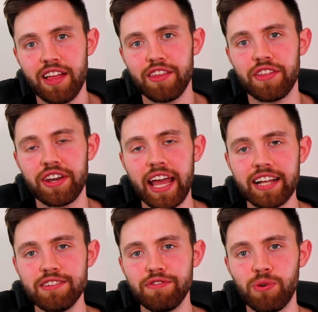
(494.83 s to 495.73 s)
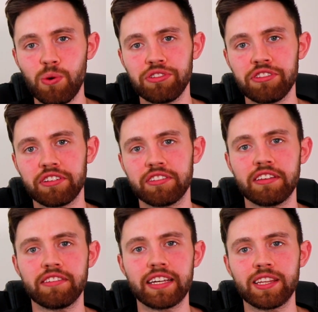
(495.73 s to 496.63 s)
that the negative forces
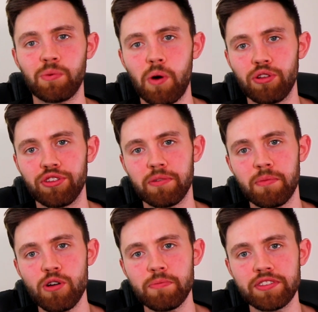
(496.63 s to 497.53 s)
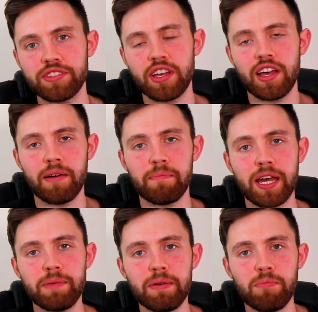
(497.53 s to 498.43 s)
existing in the world at the moment
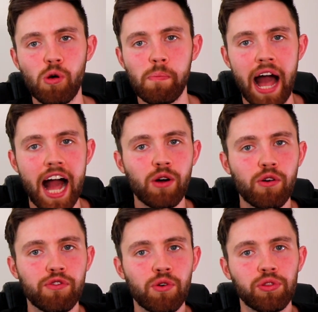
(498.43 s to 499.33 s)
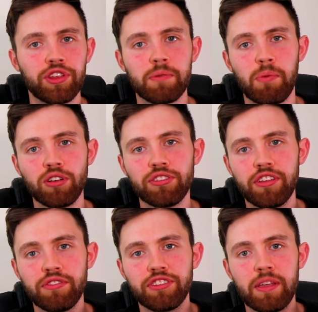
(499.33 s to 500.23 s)
may be more powerful than the
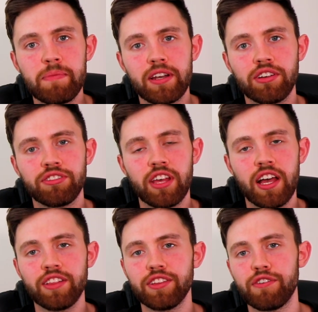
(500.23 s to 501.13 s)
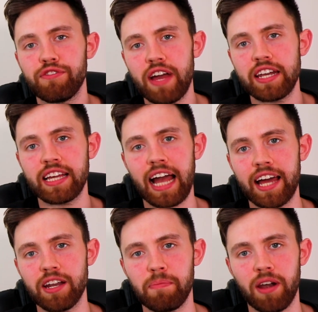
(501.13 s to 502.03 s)
positive stimulus that the Fed
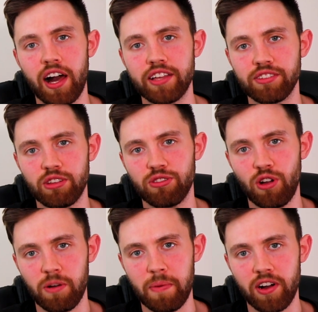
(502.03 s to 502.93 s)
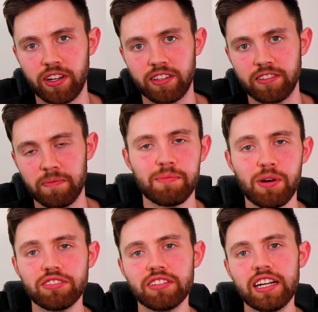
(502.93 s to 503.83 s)
can apply to the stock market.
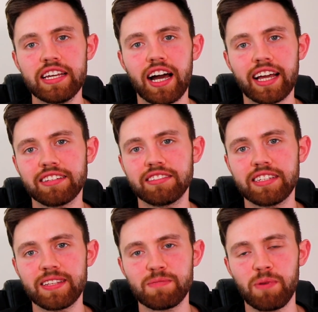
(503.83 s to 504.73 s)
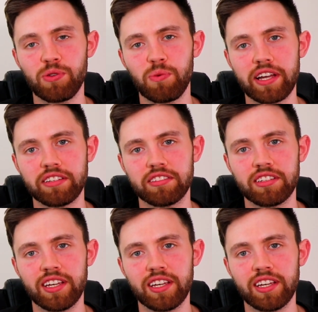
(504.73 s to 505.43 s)
Personally, I can see this both ways.